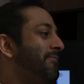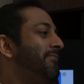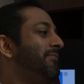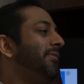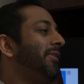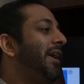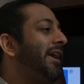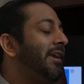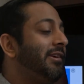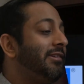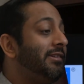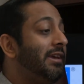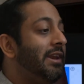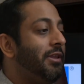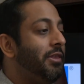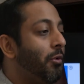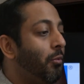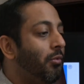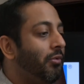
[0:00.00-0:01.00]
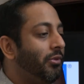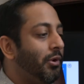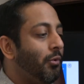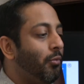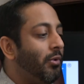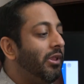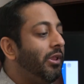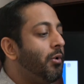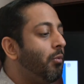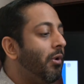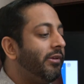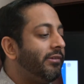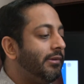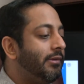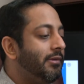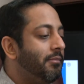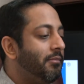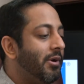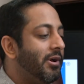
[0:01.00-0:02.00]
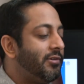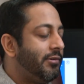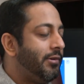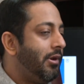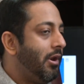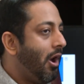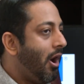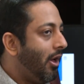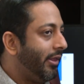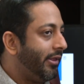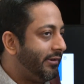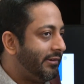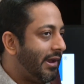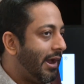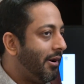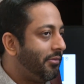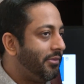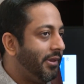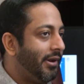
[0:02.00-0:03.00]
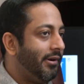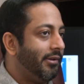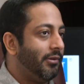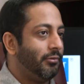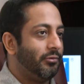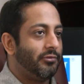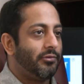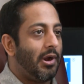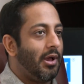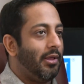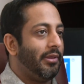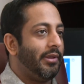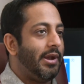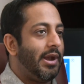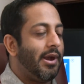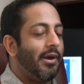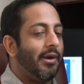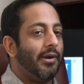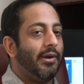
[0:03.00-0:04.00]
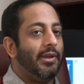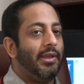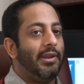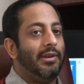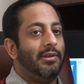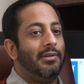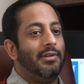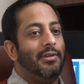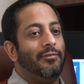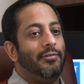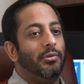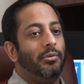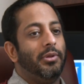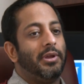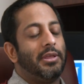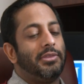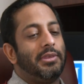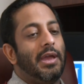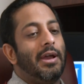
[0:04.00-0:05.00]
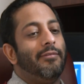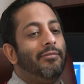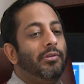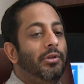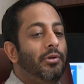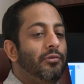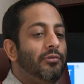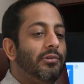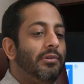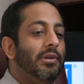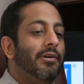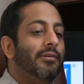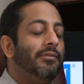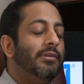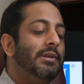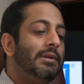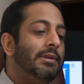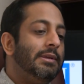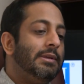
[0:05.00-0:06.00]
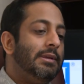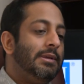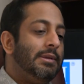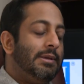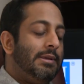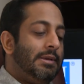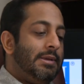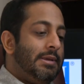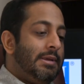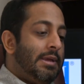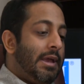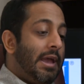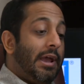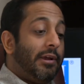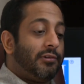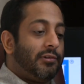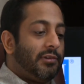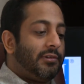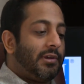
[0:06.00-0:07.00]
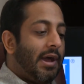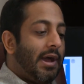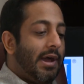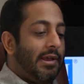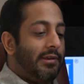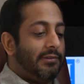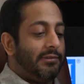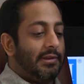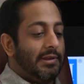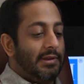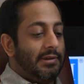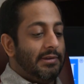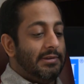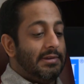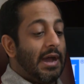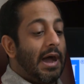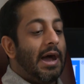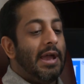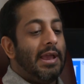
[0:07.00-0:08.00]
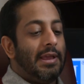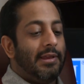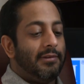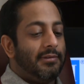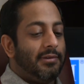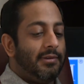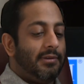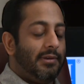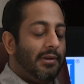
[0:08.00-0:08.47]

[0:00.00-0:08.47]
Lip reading: like I said, there really wasn't much knowledge out there. There was trial and error. And if you look at the evolution of exercise and diet